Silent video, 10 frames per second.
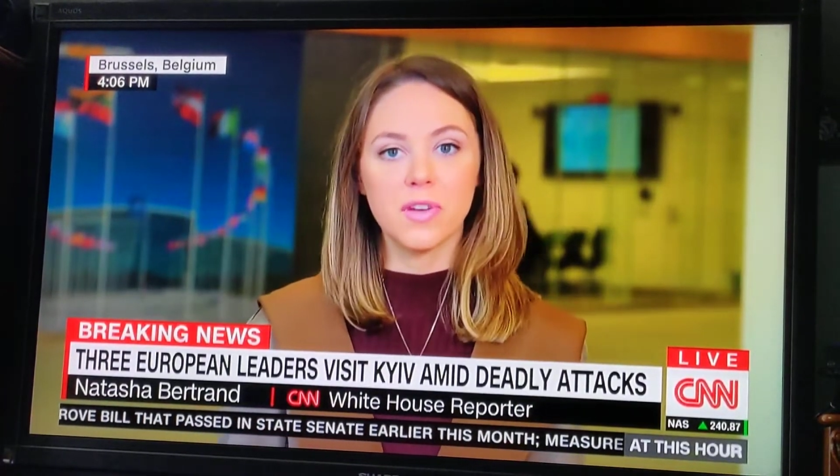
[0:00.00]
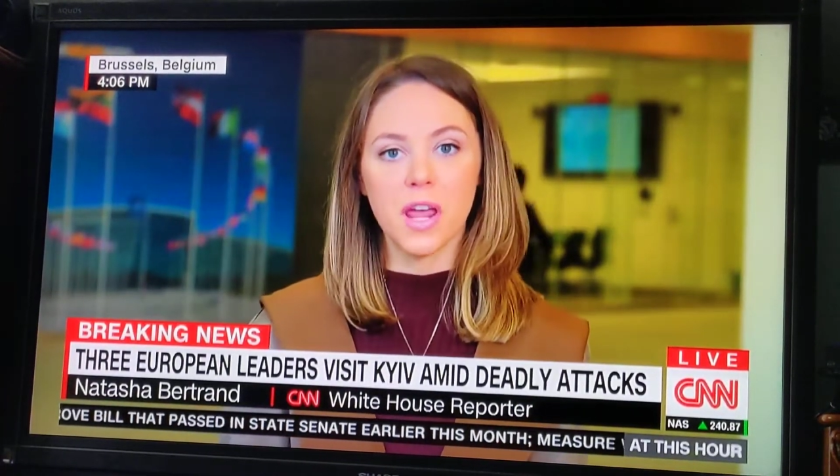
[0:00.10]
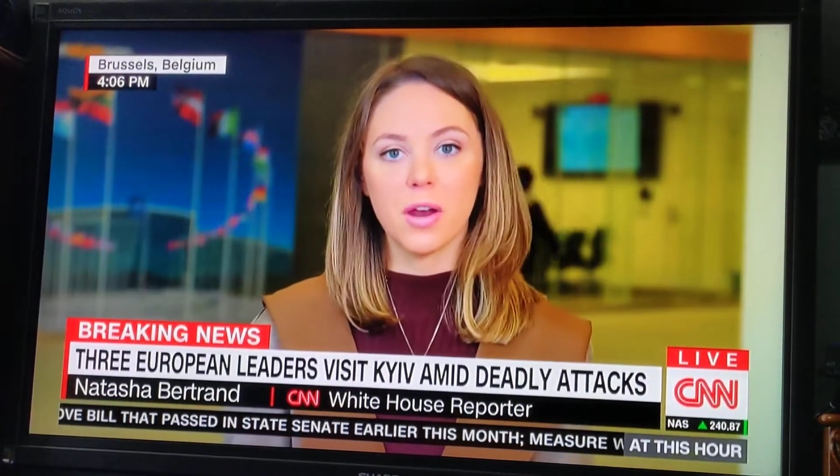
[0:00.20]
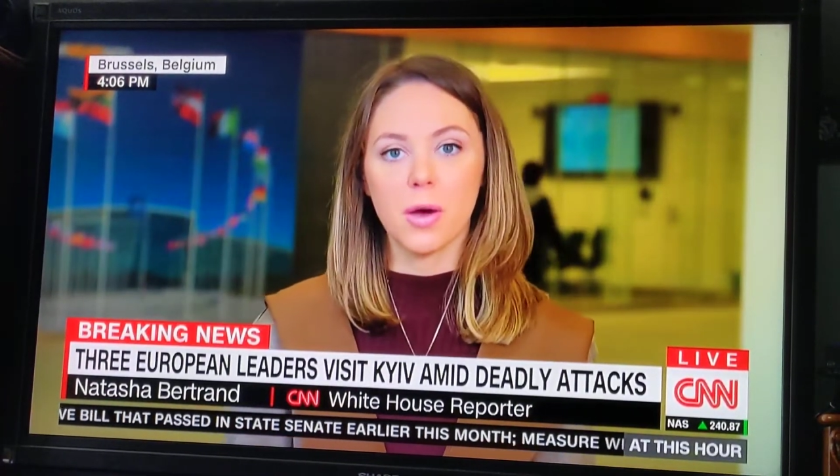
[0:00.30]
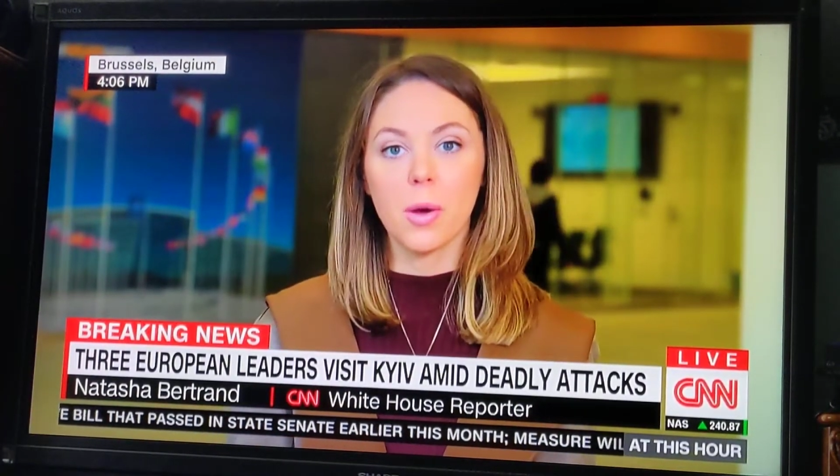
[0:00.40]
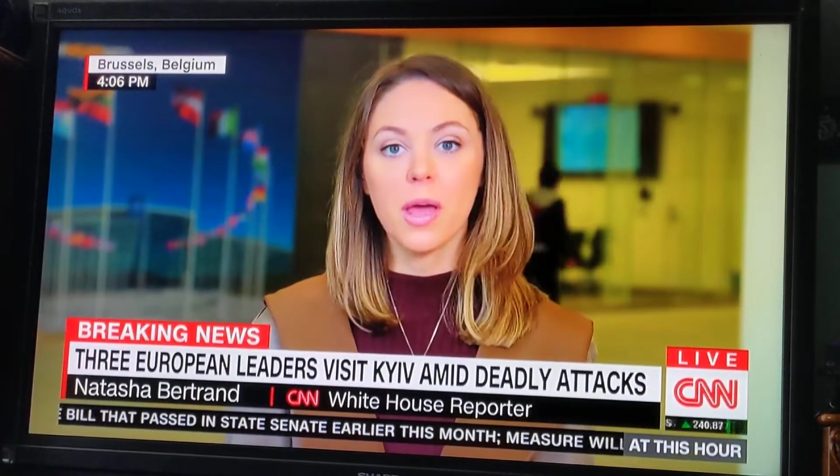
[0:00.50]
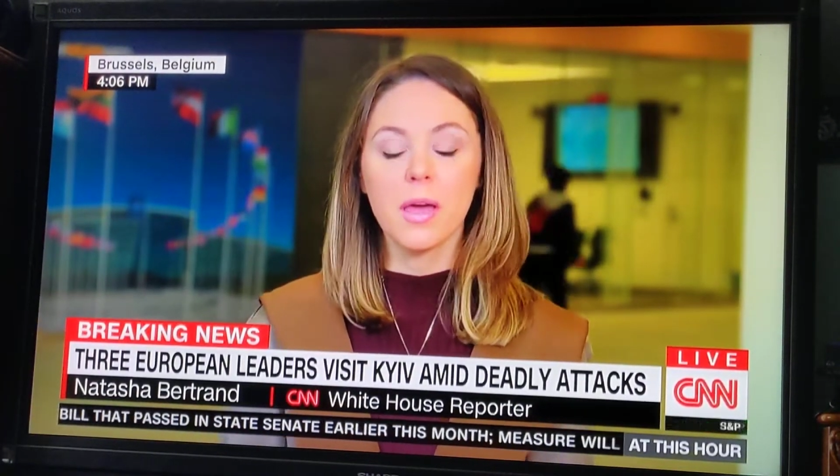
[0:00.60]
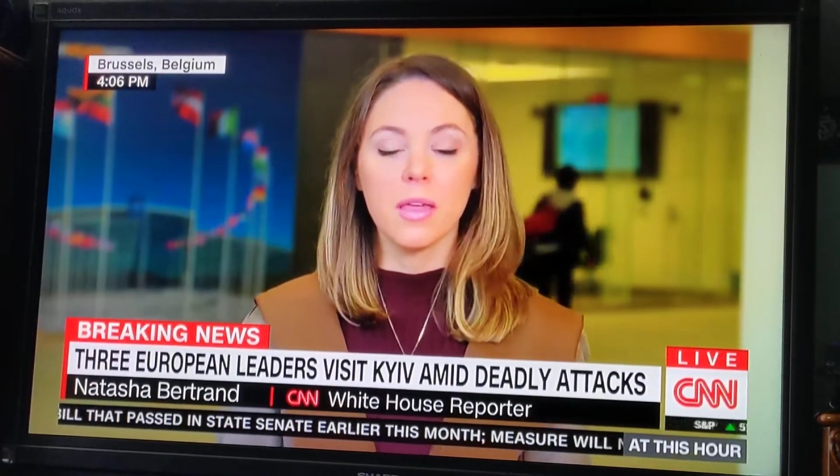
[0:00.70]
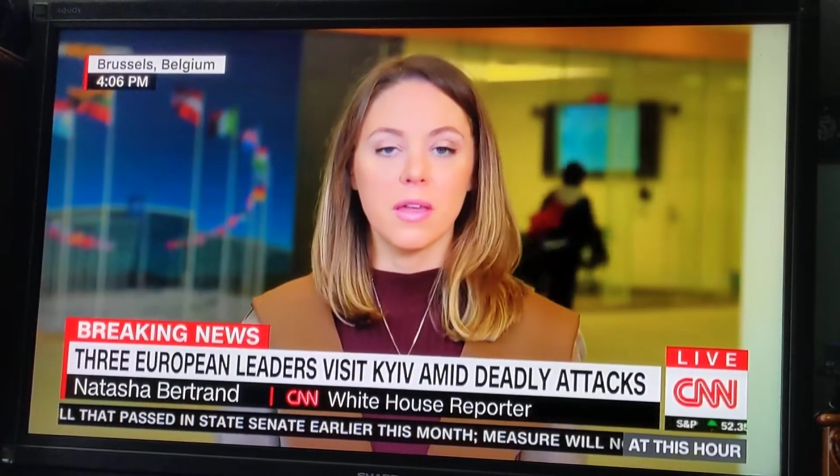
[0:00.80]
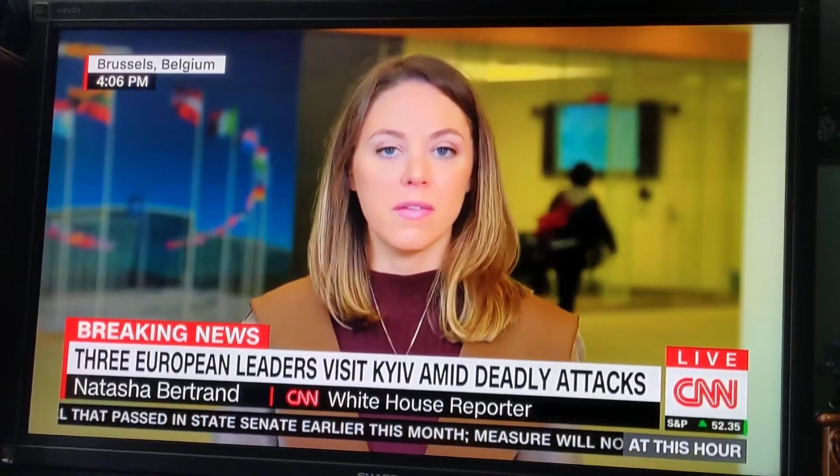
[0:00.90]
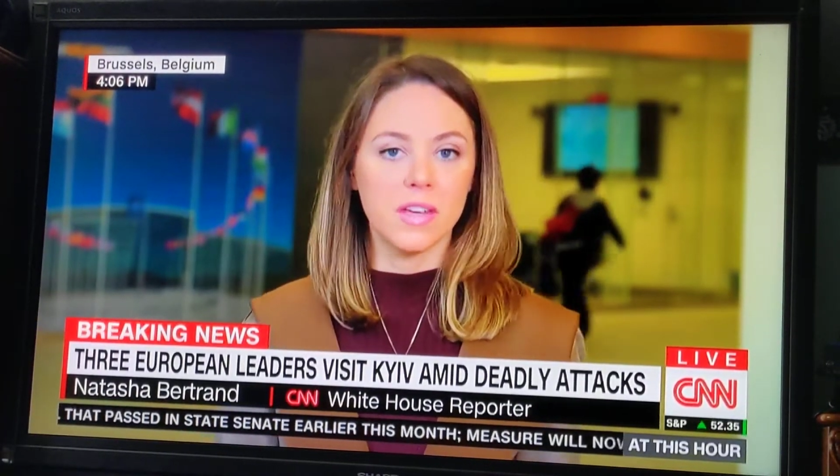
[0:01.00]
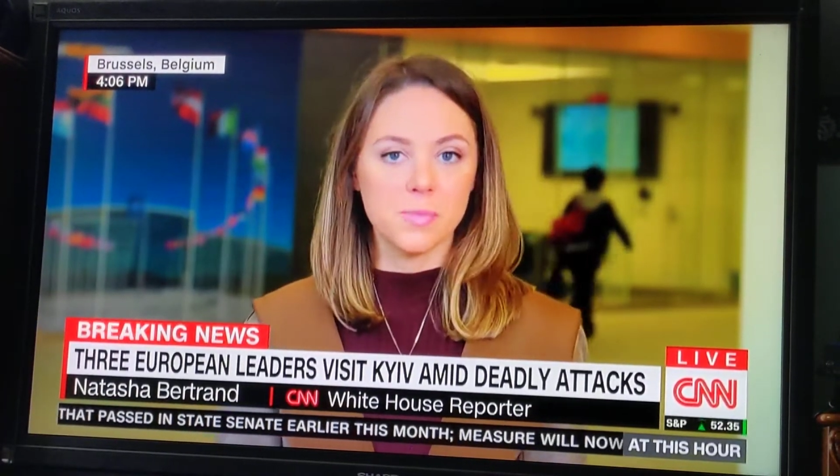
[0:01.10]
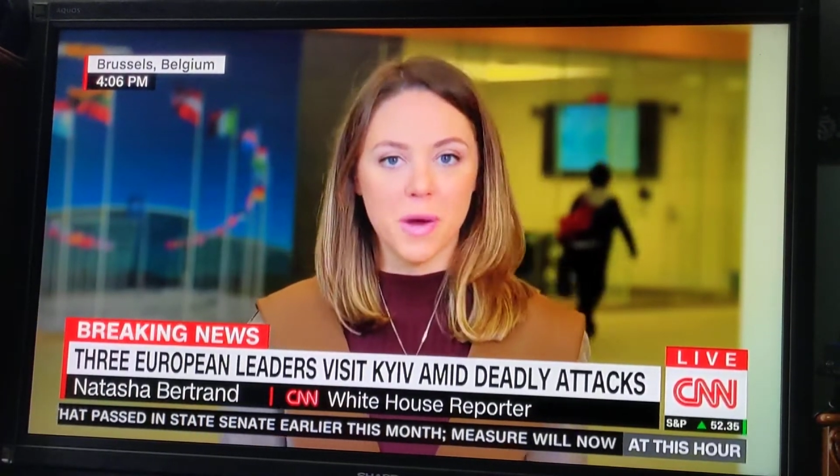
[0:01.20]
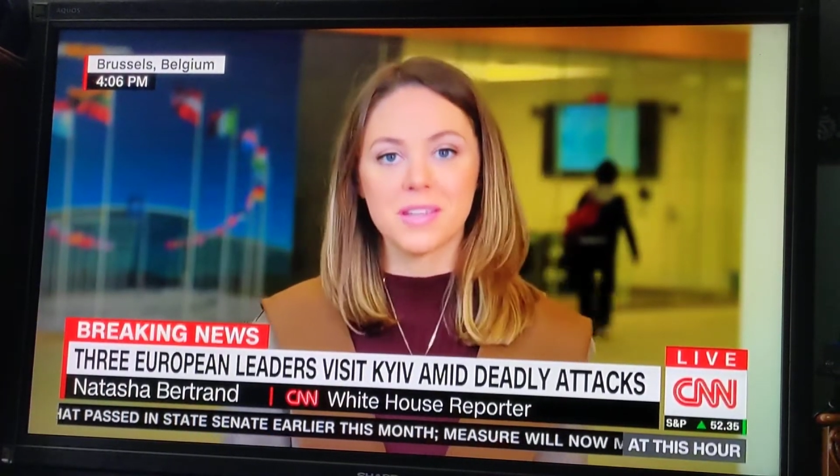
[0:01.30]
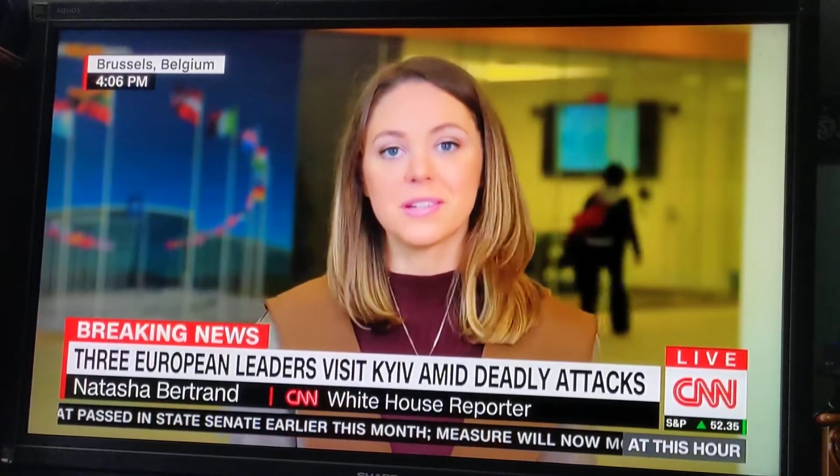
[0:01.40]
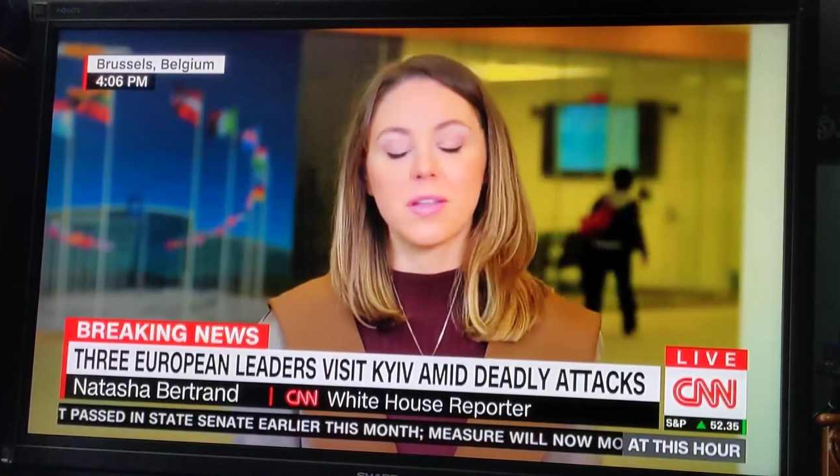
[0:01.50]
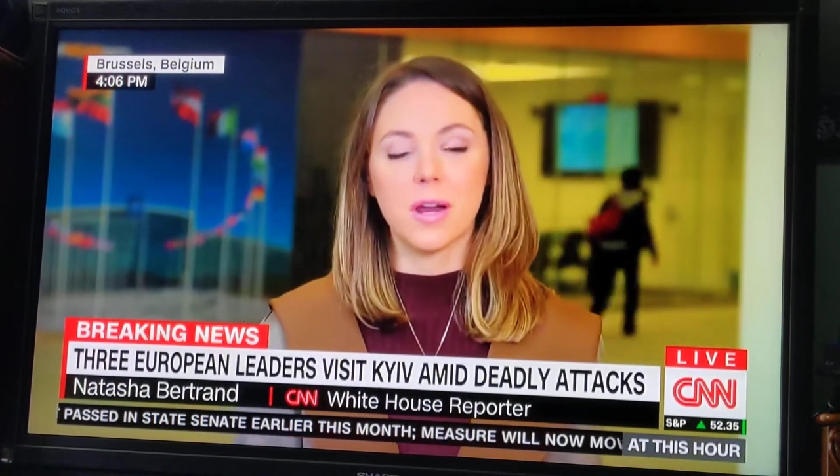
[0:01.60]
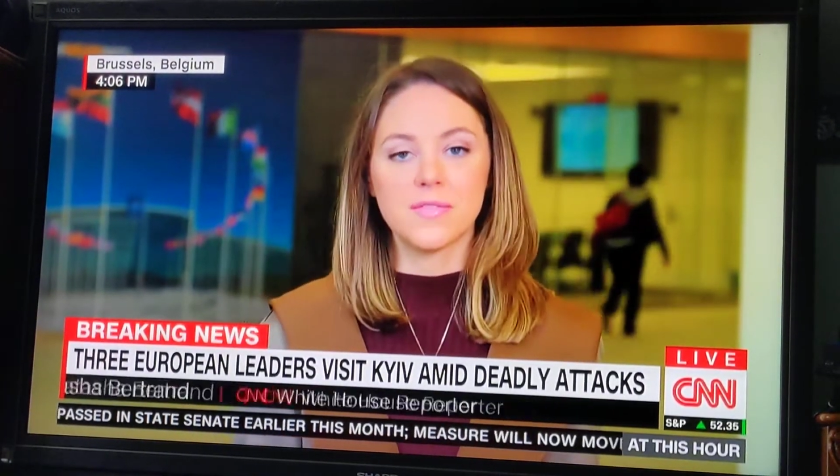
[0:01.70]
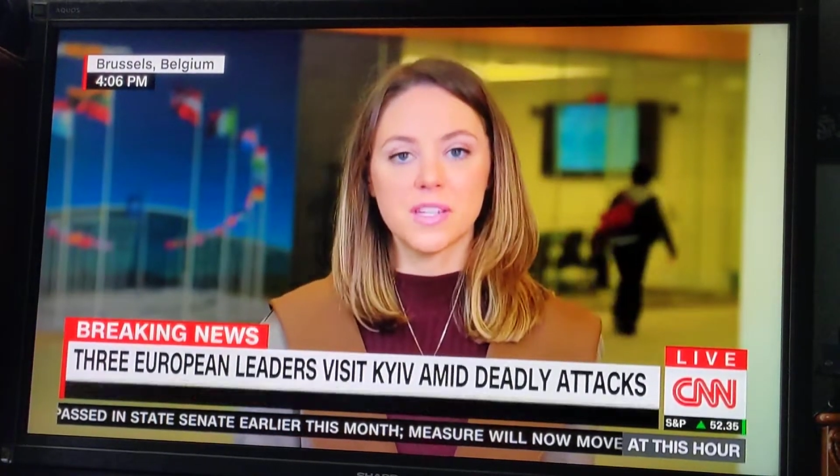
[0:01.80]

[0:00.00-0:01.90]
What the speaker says: NATO. They have expressed a lot of